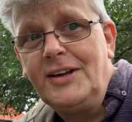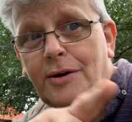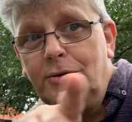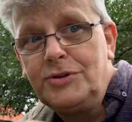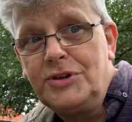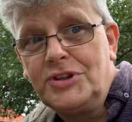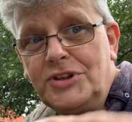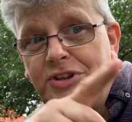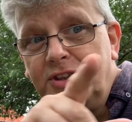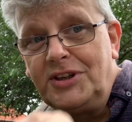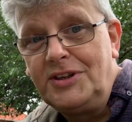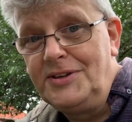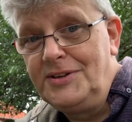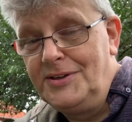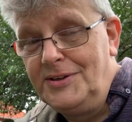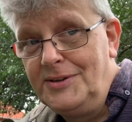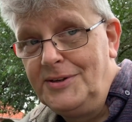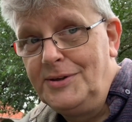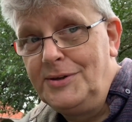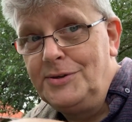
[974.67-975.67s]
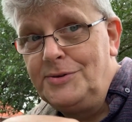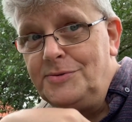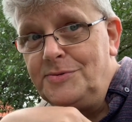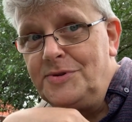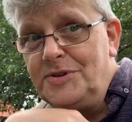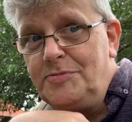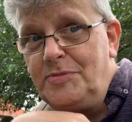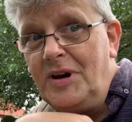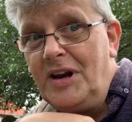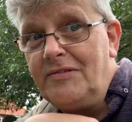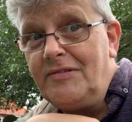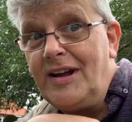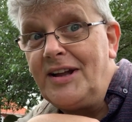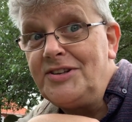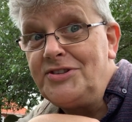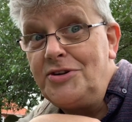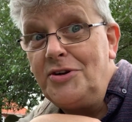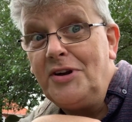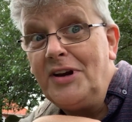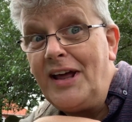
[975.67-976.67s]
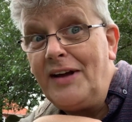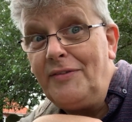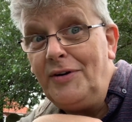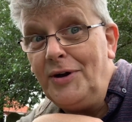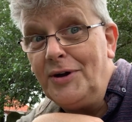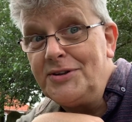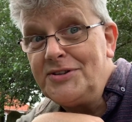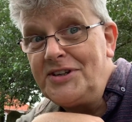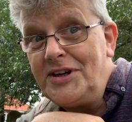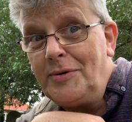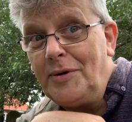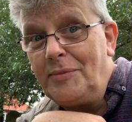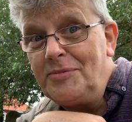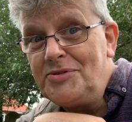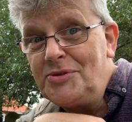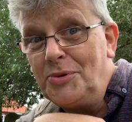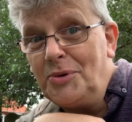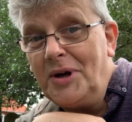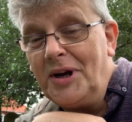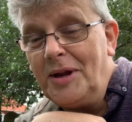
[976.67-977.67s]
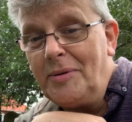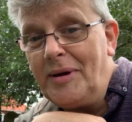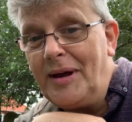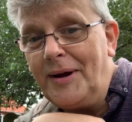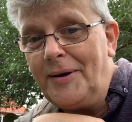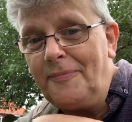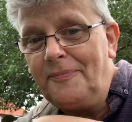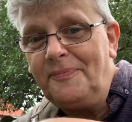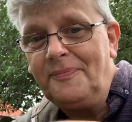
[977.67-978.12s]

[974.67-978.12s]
I'll just spin it around so you can have a look and see what I'm talking about.